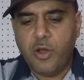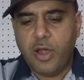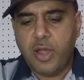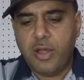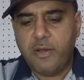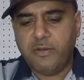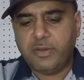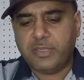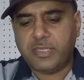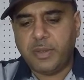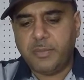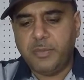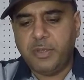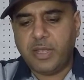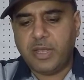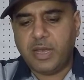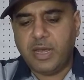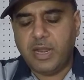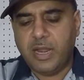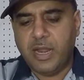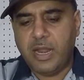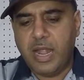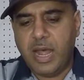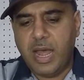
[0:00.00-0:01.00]
every time you
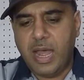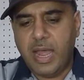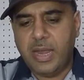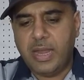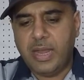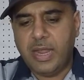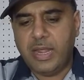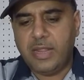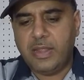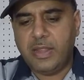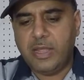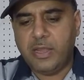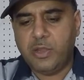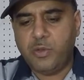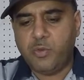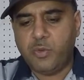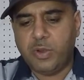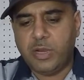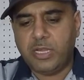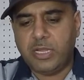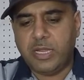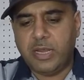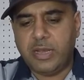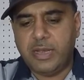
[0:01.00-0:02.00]
cut a line and then you
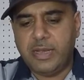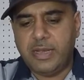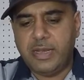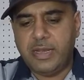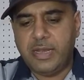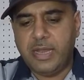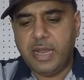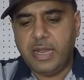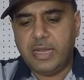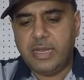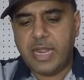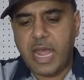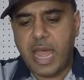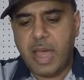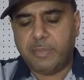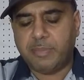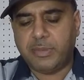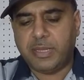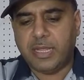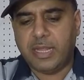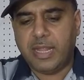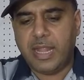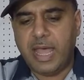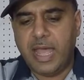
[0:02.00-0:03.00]
want to adapt
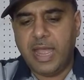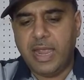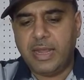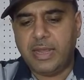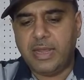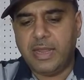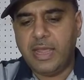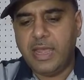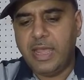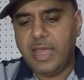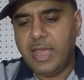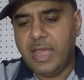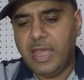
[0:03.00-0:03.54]
the line,